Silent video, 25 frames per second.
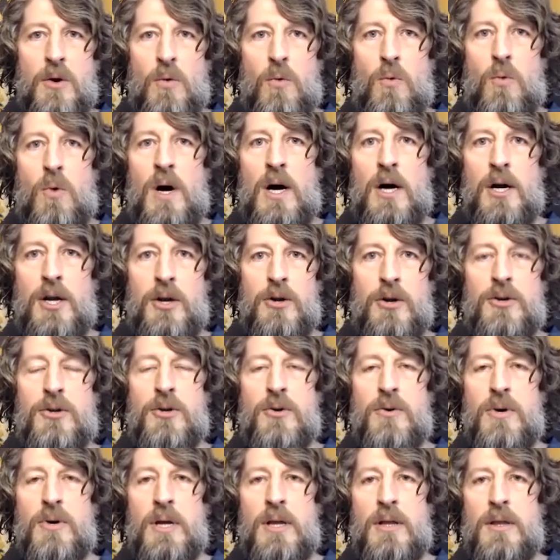while you're
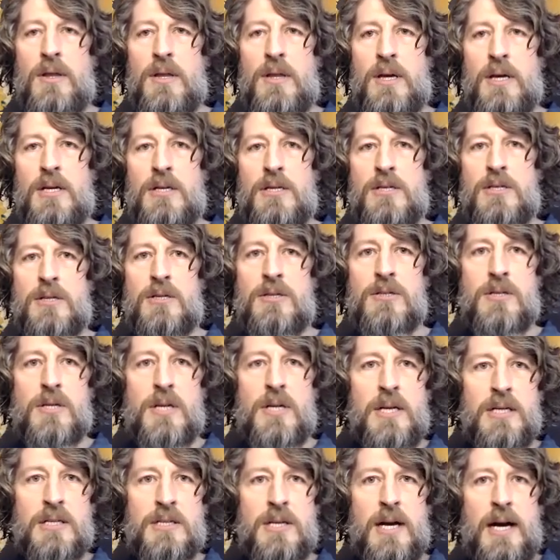doing things, there's,
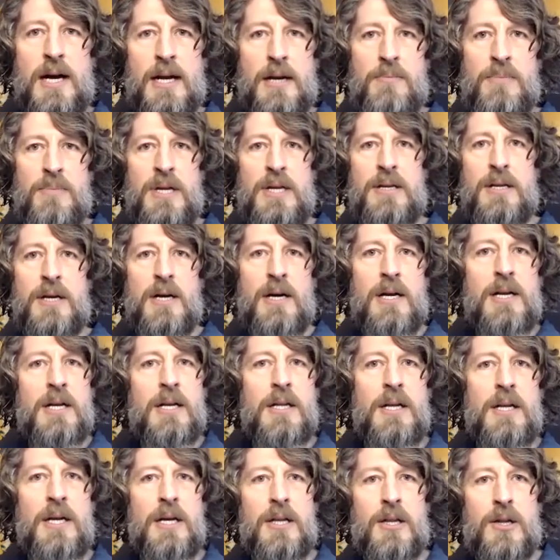it's got to be done
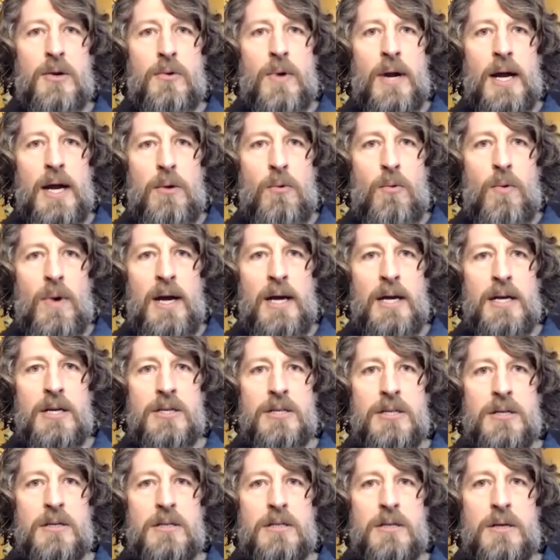in, in the right way,
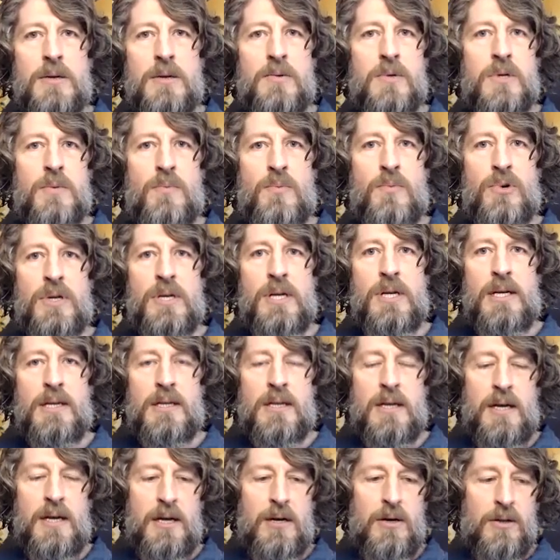so to, to protect
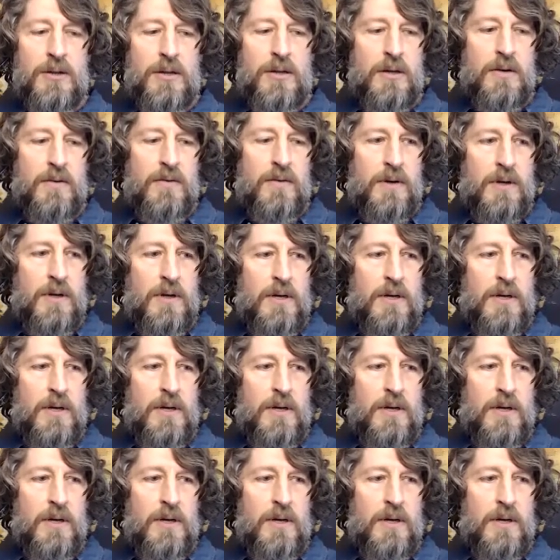the health of,